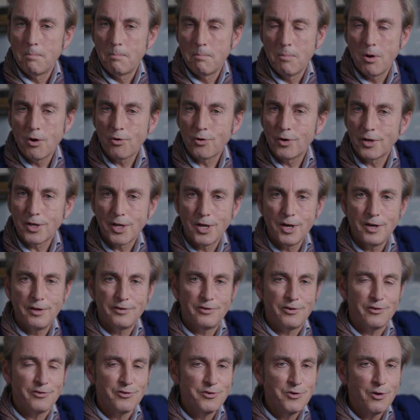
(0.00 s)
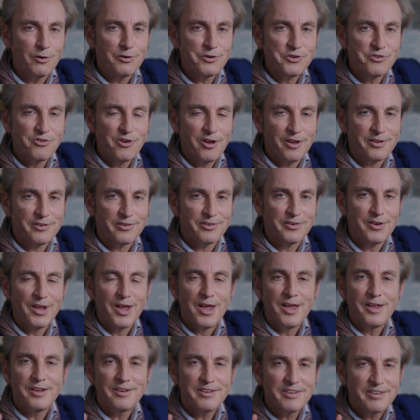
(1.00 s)
Margaret Gillies is not just
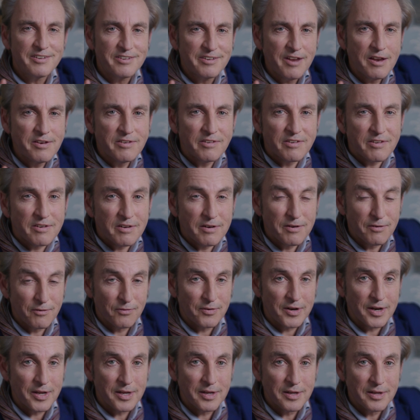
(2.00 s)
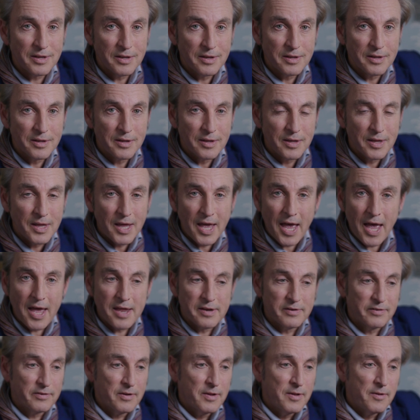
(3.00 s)
sensitively
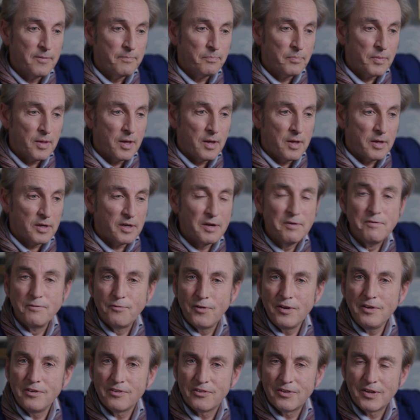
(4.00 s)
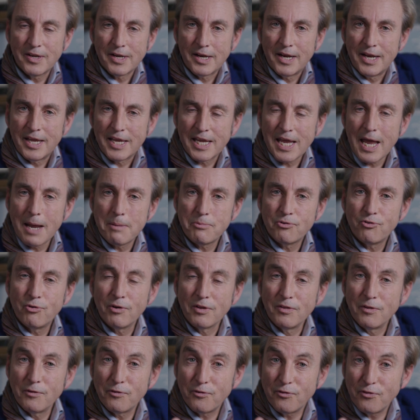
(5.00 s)
and convincingly
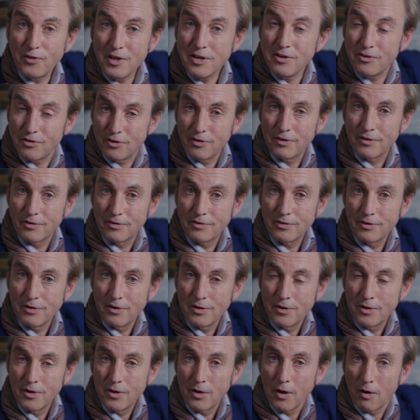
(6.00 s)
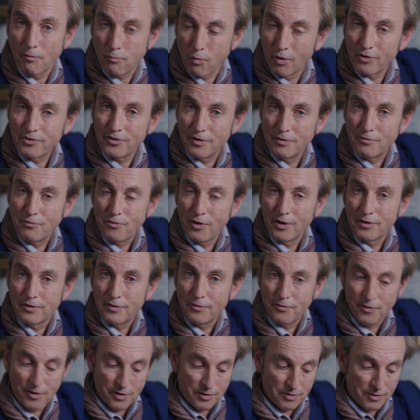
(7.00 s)
capturing the features of what's in
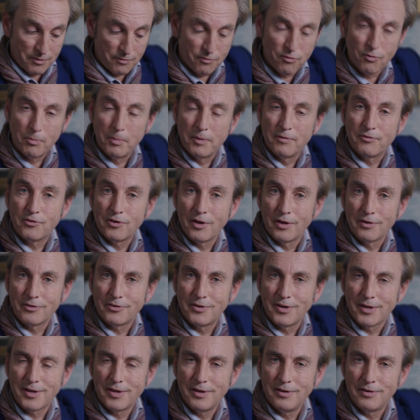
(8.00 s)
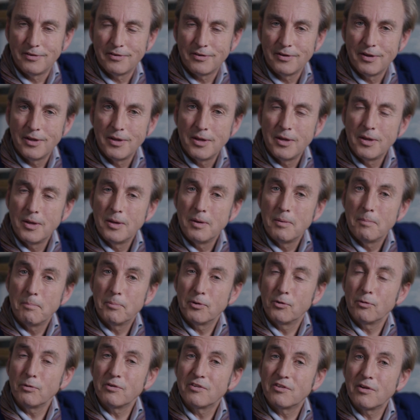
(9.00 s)
front of her in the form of Charles Dickens,
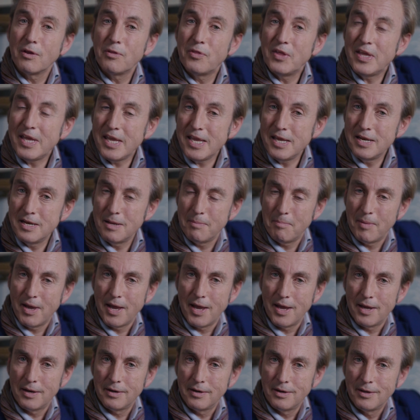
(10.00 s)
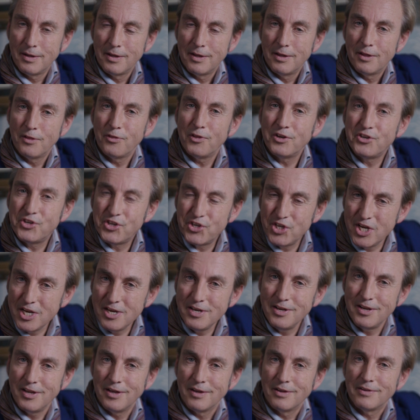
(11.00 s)
but also the inner man, the
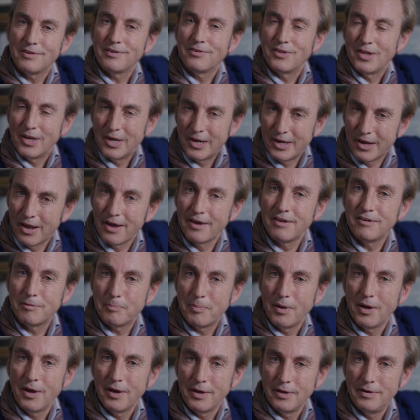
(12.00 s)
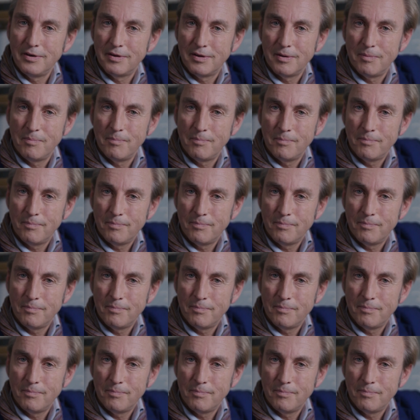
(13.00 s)
genius that lies behind him.